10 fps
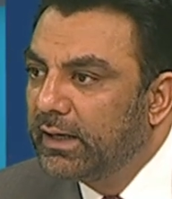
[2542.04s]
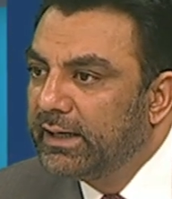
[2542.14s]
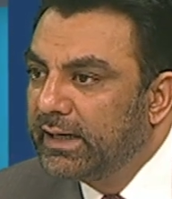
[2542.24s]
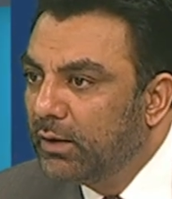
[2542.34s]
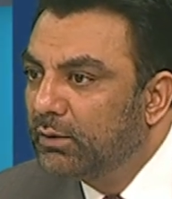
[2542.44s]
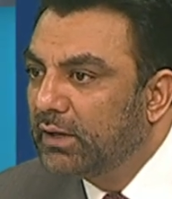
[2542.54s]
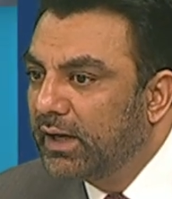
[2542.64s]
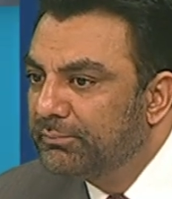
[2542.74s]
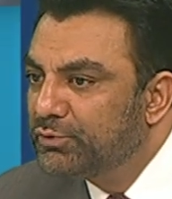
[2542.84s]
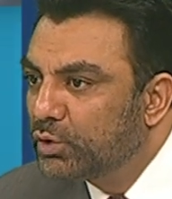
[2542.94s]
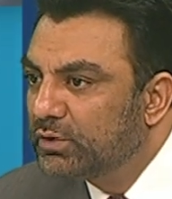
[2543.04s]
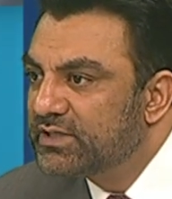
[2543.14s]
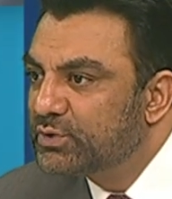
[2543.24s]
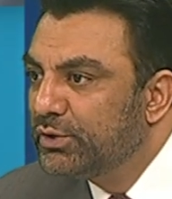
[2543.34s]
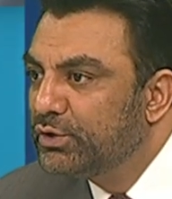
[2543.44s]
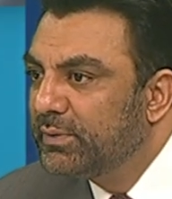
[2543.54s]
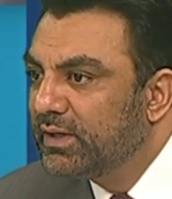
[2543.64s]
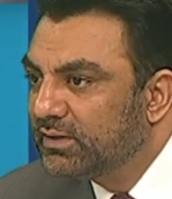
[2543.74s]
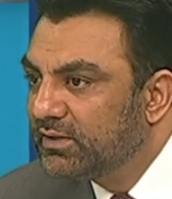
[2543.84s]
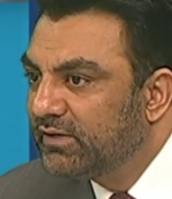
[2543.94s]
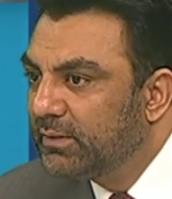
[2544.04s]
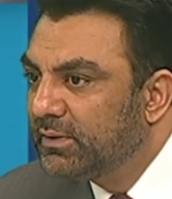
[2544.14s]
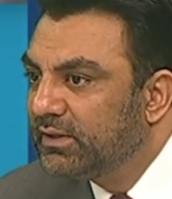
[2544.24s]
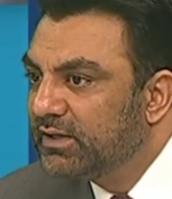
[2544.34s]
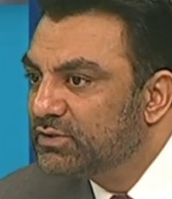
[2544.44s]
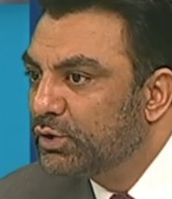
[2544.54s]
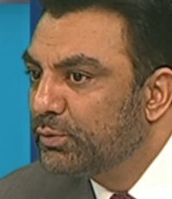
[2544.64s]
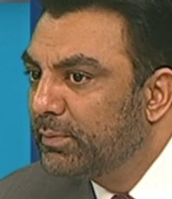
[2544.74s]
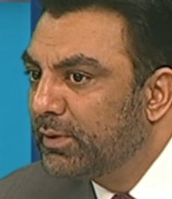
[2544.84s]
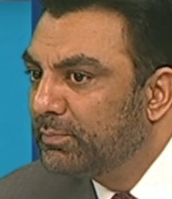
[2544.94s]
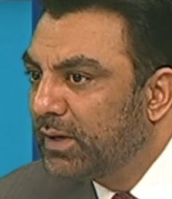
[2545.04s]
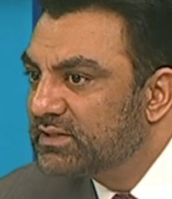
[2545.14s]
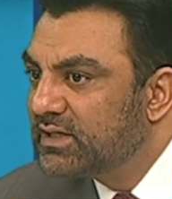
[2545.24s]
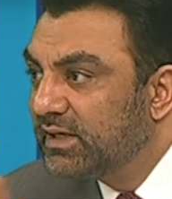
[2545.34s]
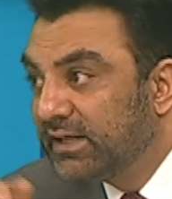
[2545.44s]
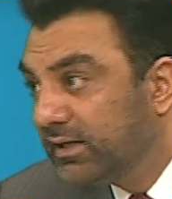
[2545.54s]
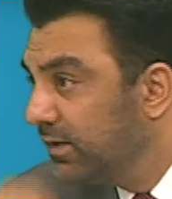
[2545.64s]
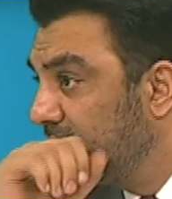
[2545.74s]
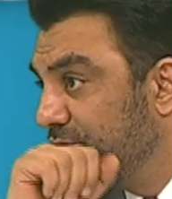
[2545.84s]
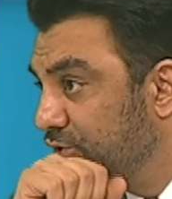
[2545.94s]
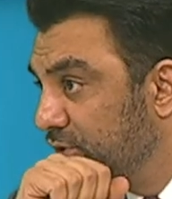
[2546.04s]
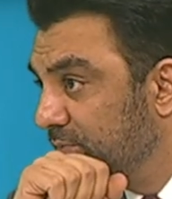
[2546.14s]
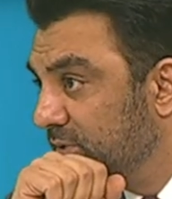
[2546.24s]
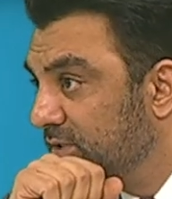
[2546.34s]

And now I'm sure there's going to be another development that is going to be about Pakistan and India relationships,